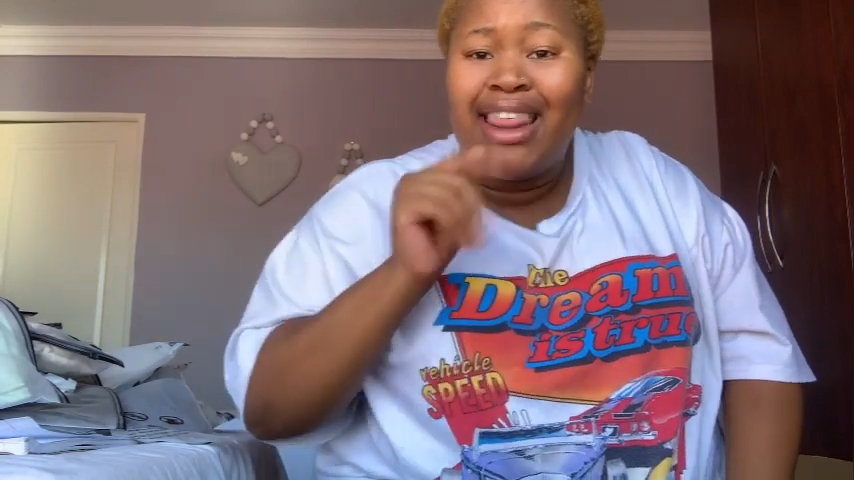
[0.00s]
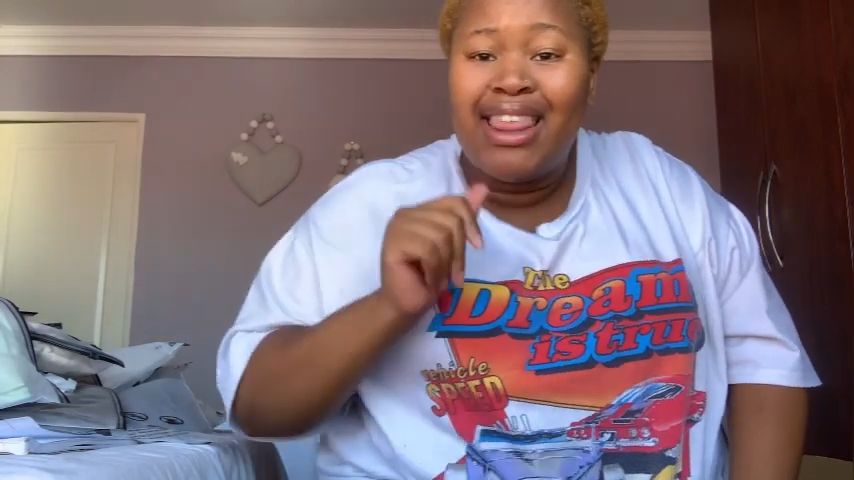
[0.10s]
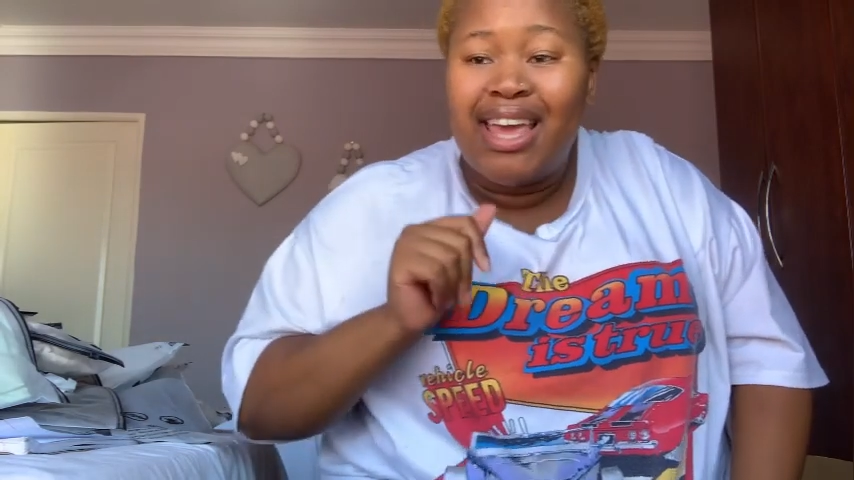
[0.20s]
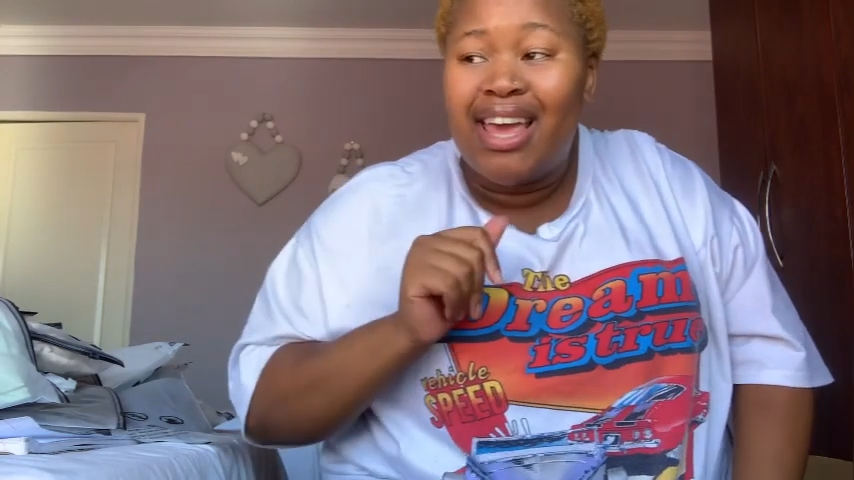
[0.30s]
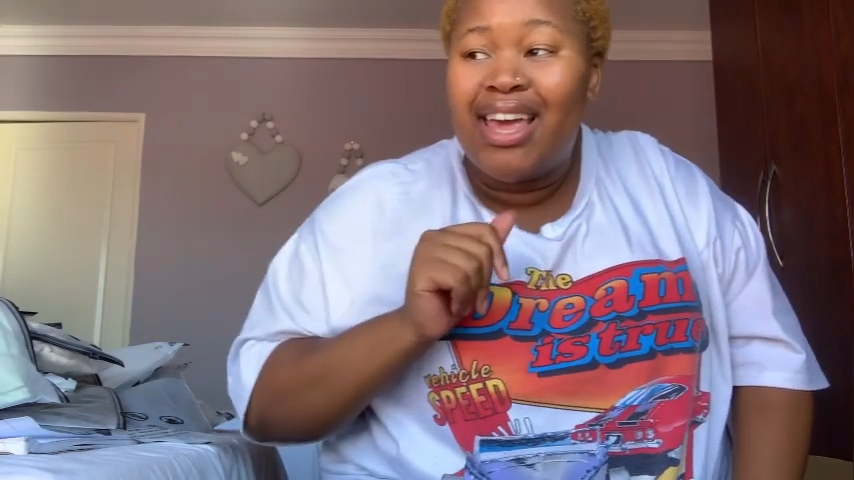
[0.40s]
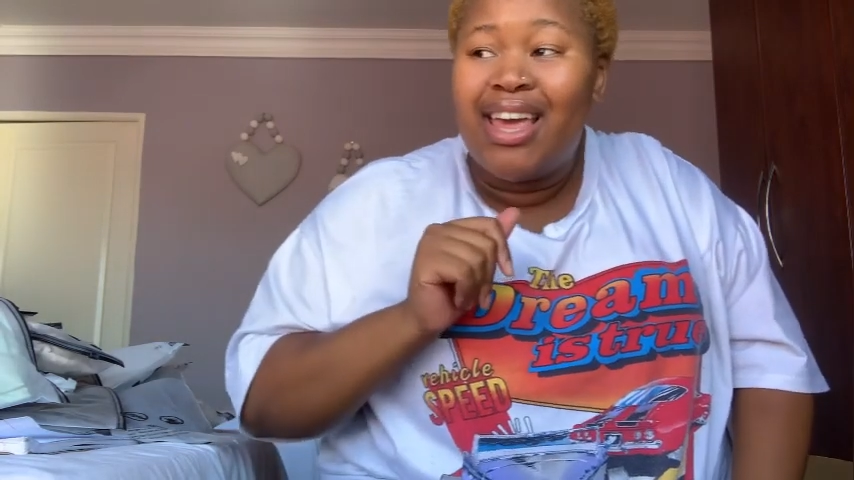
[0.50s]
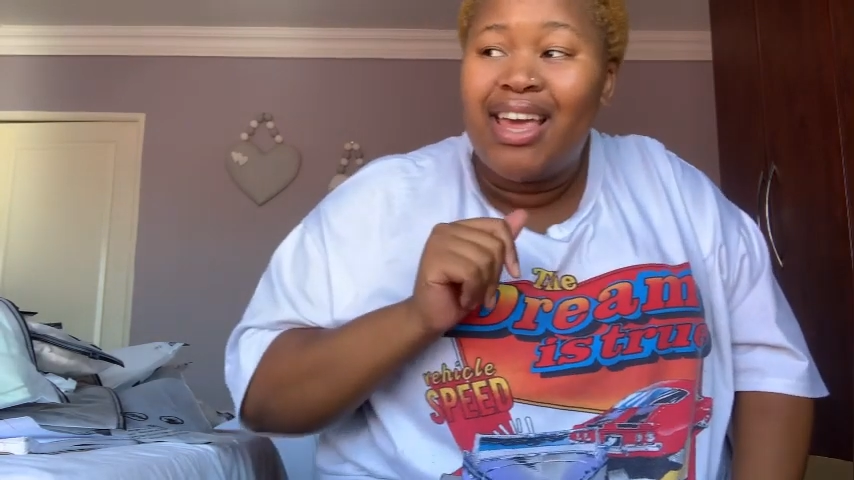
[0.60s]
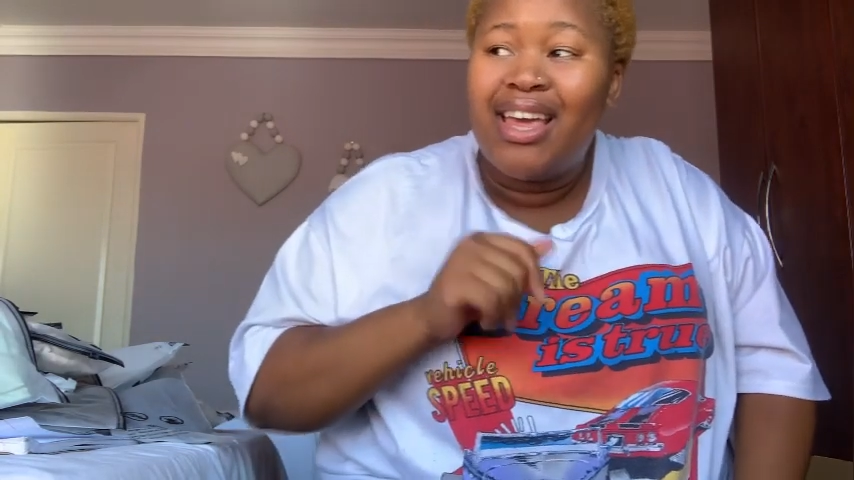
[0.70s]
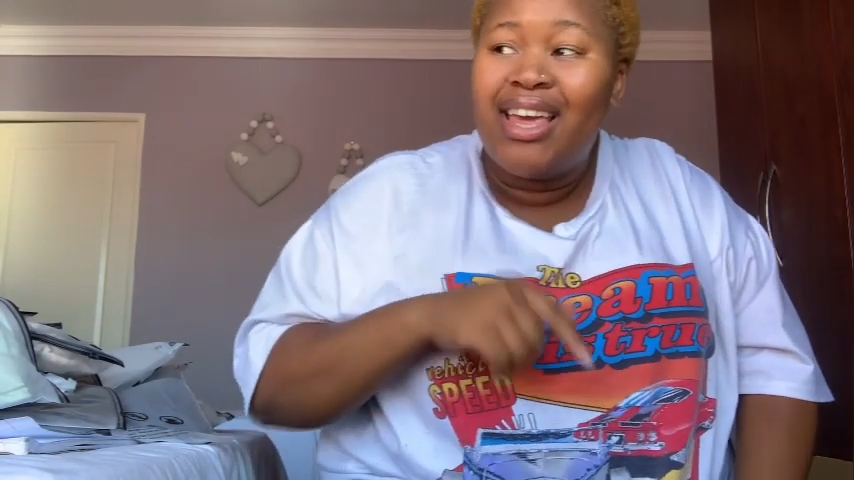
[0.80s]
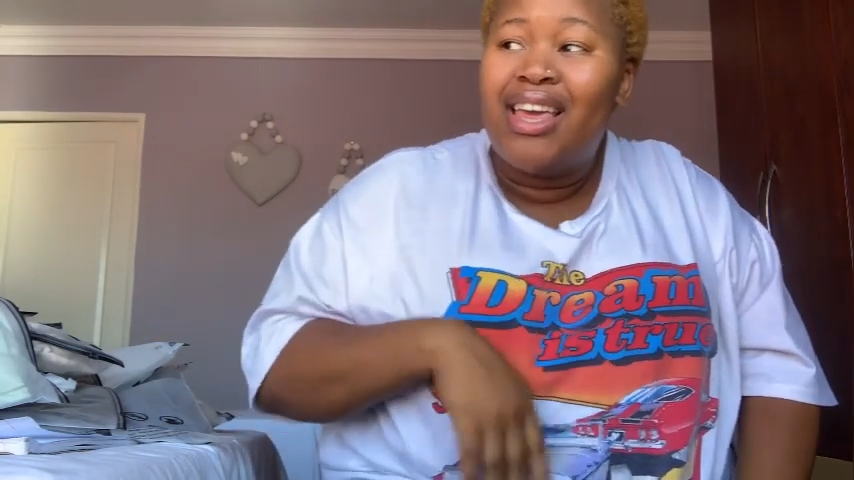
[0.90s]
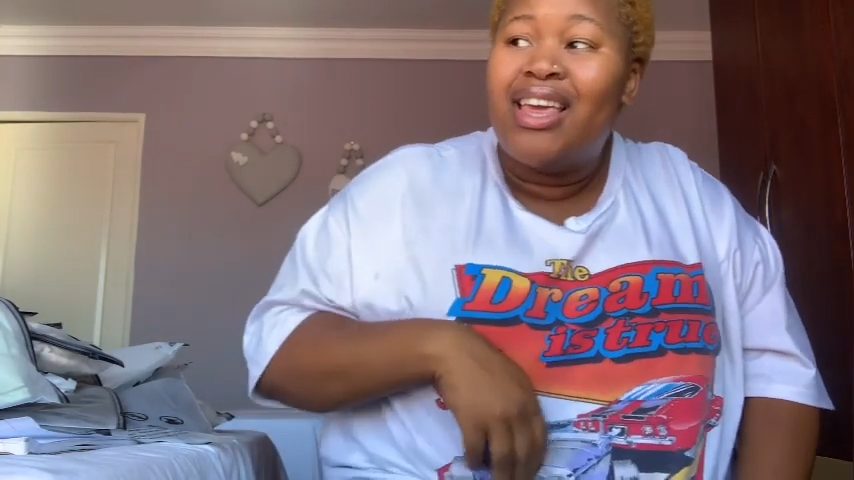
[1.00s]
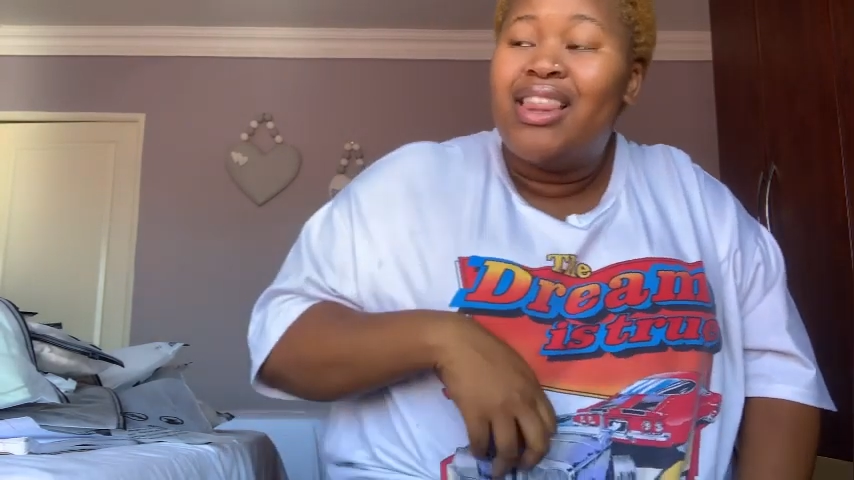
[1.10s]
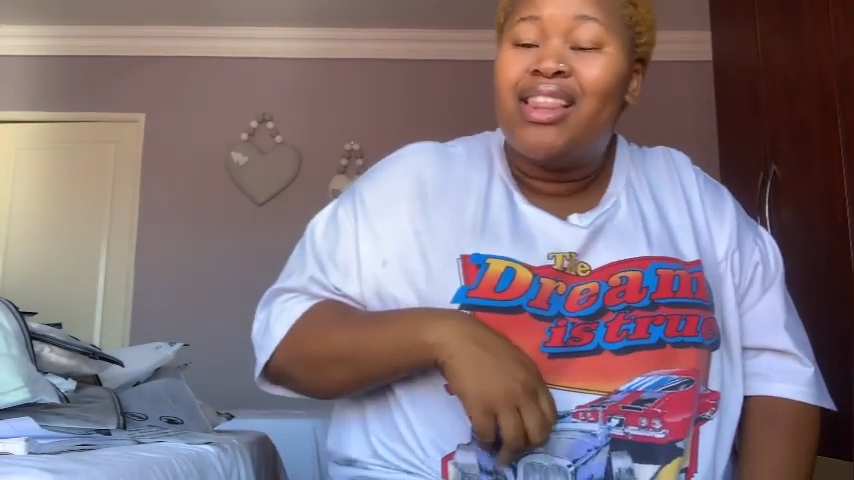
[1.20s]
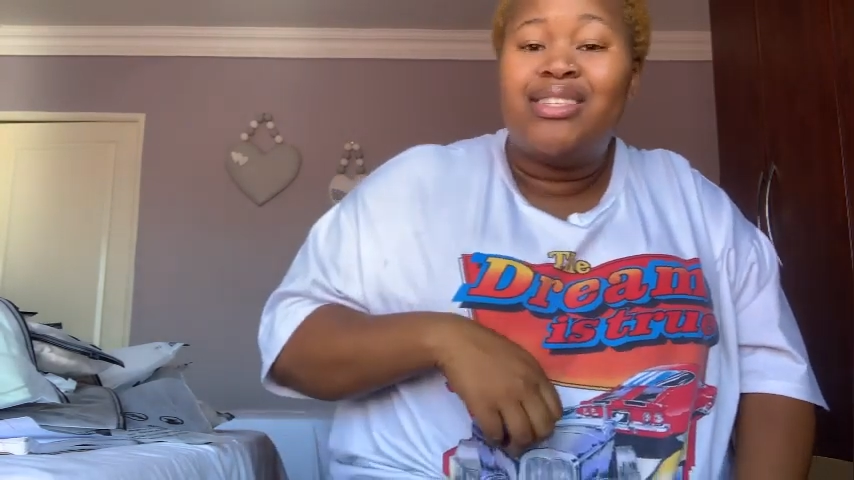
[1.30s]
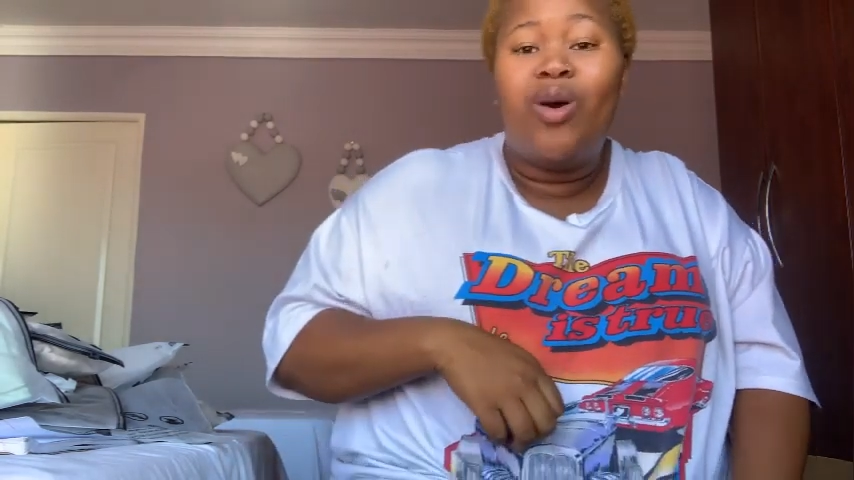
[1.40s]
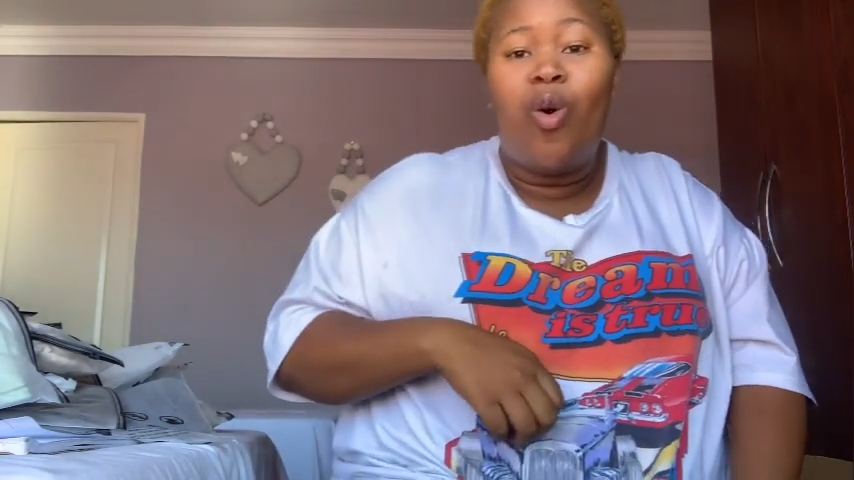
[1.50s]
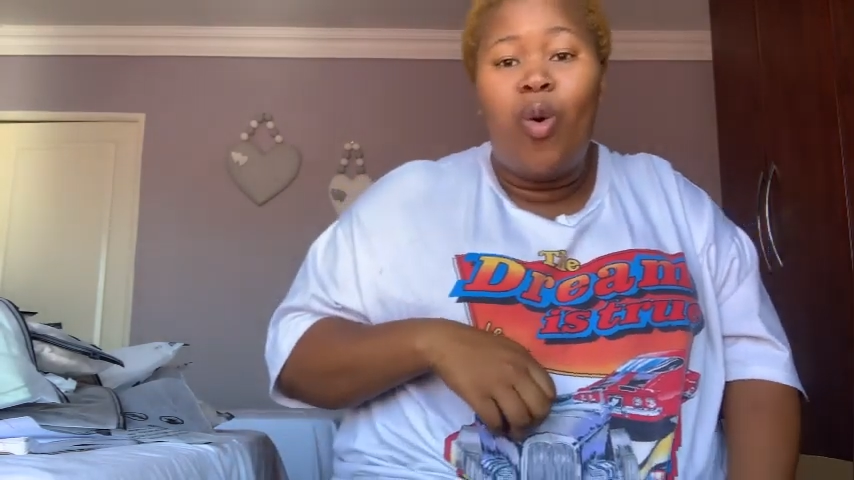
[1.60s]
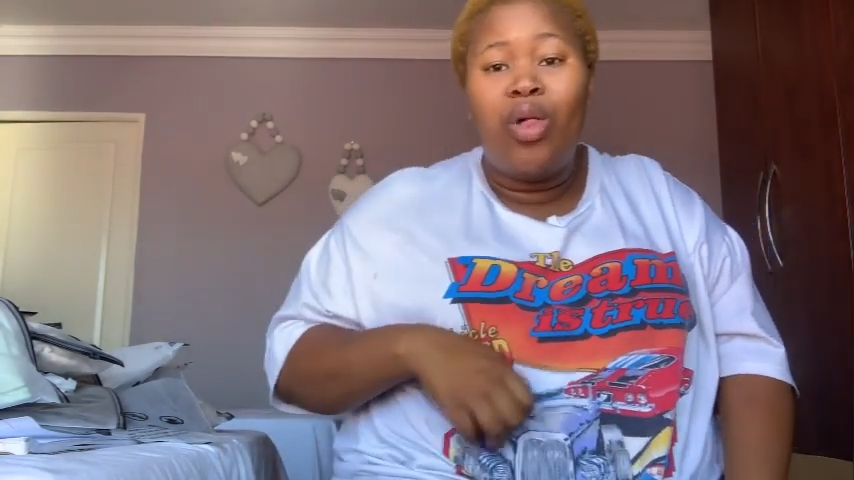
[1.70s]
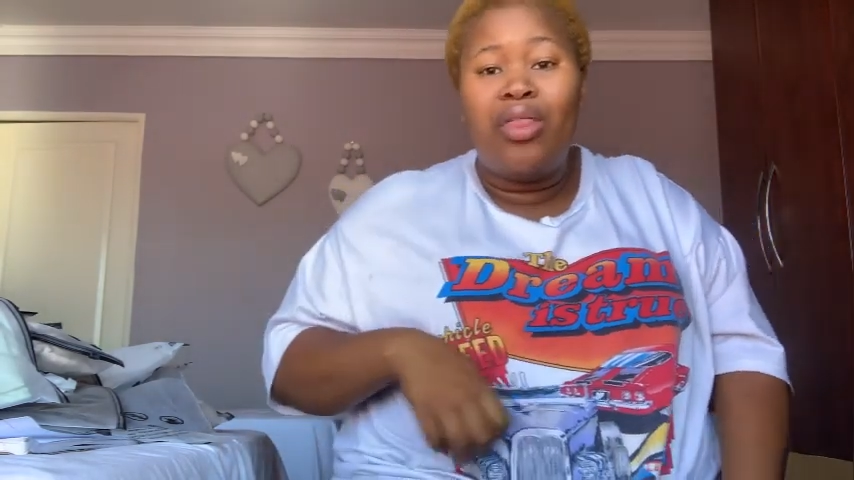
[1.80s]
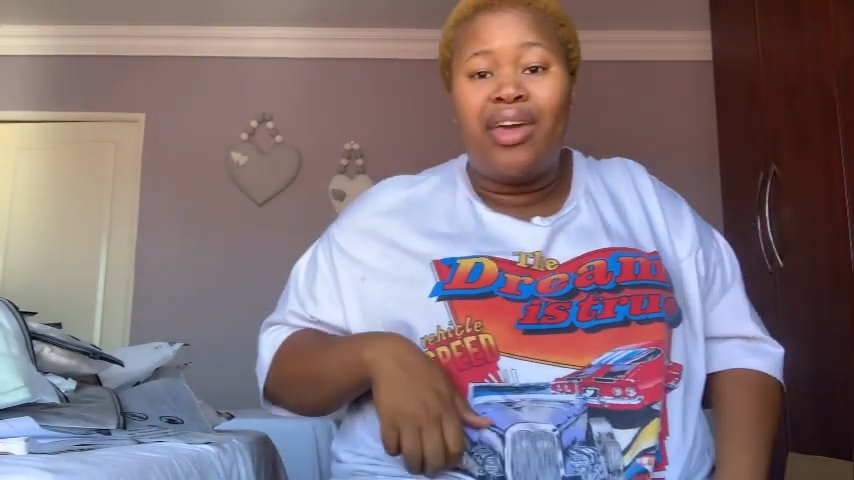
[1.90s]
thing. This
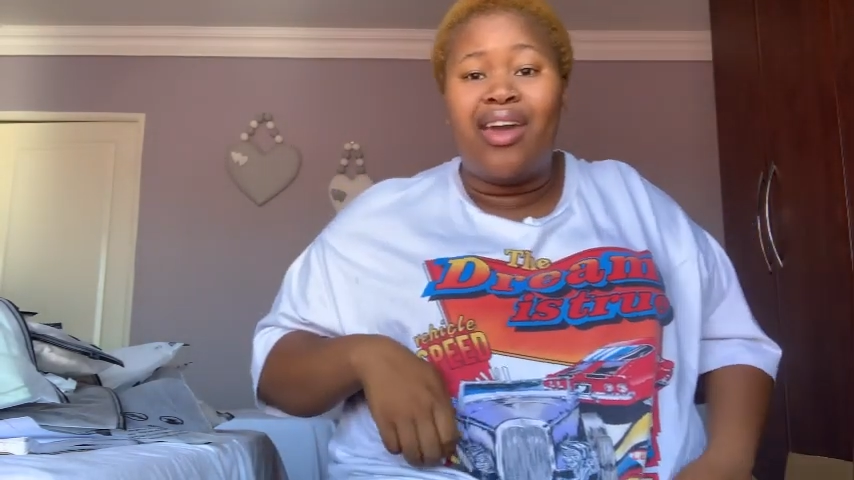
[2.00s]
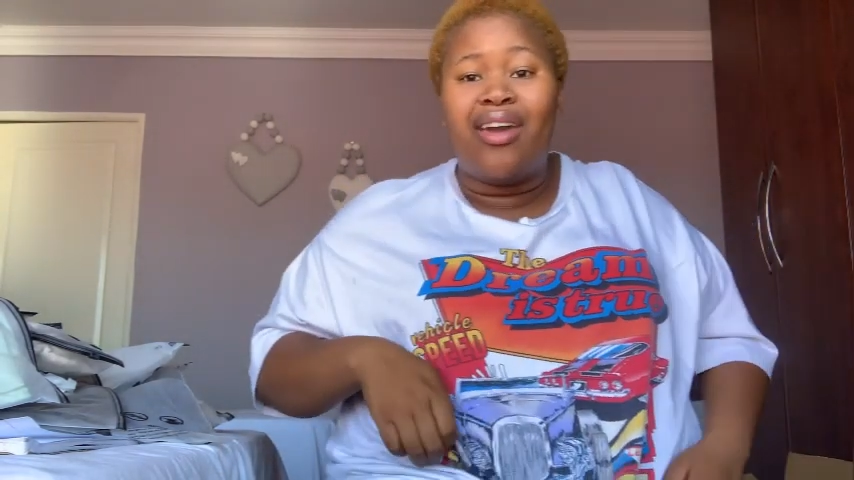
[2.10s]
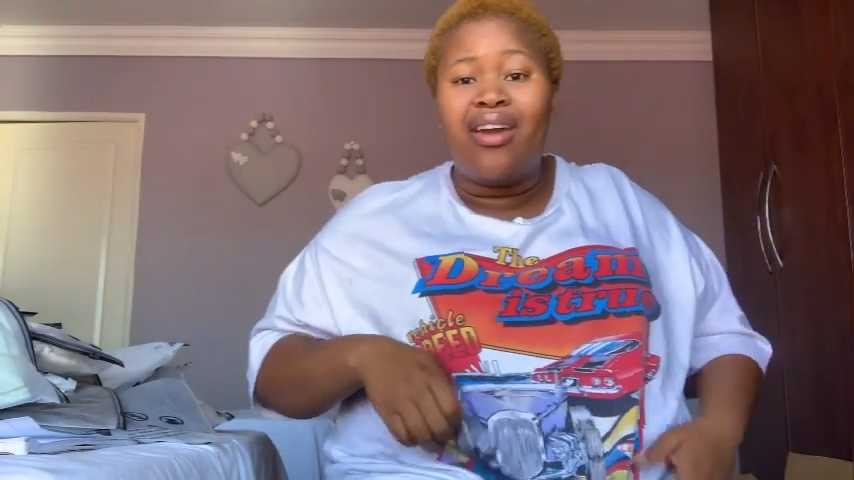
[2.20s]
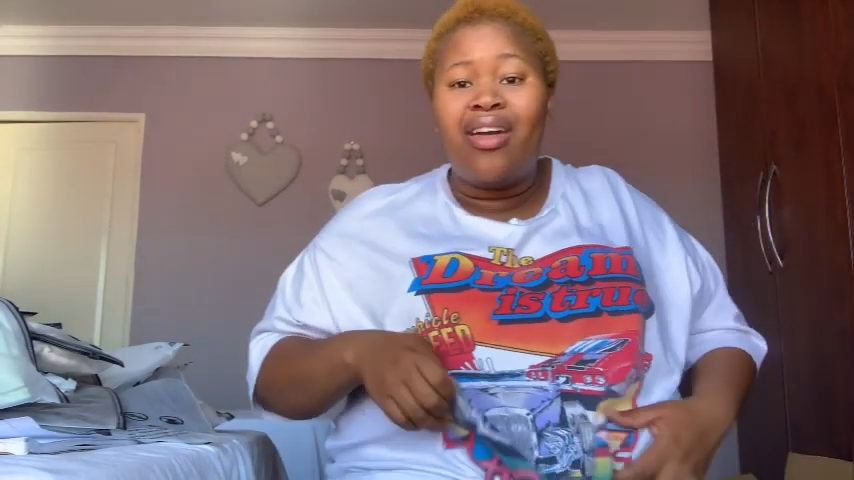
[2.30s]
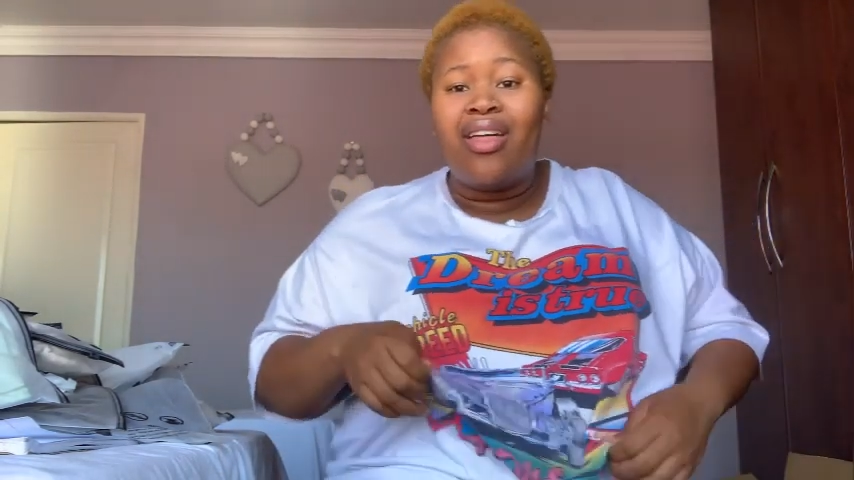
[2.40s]
whole thing.